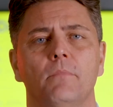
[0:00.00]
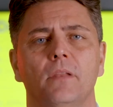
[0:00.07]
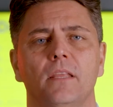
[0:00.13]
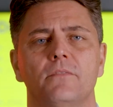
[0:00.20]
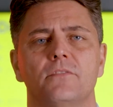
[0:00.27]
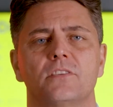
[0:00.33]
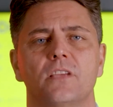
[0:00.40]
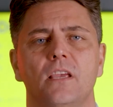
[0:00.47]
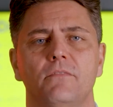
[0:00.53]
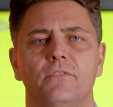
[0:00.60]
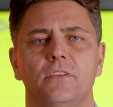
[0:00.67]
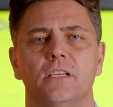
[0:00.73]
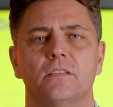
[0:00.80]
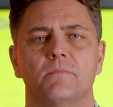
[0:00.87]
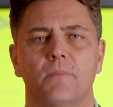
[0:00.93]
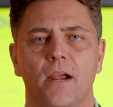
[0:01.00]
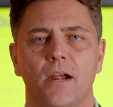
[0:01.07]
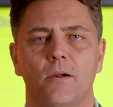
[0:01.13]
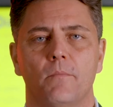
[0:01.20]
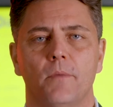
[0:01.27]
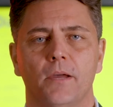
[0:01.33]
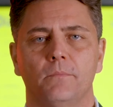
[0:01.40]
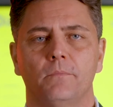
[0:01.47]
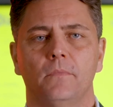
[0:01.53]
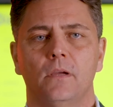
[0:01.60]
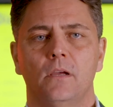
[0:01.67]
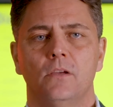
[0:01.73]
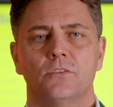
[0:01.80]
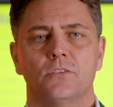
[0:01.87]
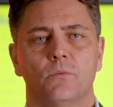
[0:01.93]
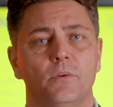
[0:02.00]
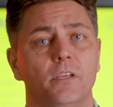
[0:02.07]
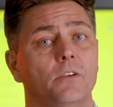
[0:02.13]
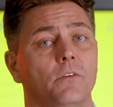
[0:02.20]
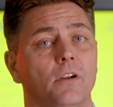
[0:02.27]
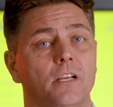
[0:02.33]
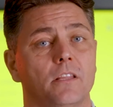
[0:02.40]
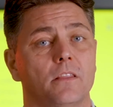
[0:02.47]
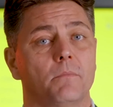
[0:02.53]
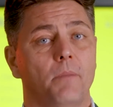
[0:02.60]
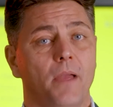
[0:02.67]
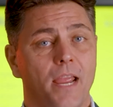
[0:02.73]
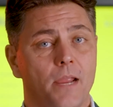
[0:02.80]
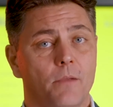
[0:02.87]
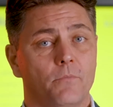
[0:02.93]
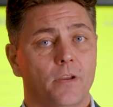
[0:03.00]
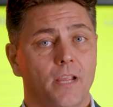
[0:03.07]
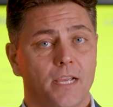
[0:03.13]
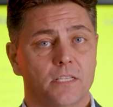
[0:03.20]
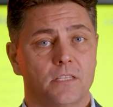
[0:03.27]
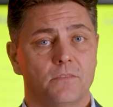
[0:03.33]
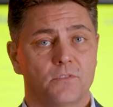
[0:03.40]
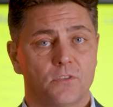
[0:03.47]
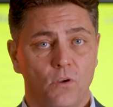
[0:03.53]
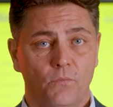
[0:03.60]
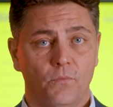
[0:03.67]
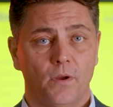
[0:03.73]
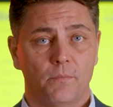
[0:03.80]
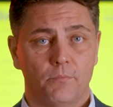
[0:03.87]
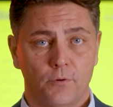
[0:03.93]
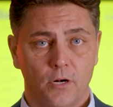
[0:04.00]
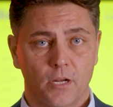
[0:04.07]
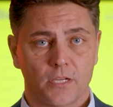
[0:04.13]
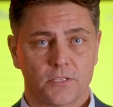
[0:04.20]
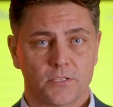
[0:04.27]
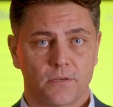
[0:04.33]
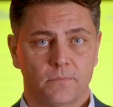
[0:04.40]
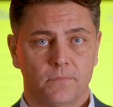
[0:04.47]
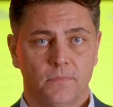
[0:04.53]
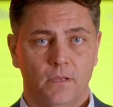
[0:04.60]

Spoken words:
believes safety is paramount, so we created the PAM Reactive software product.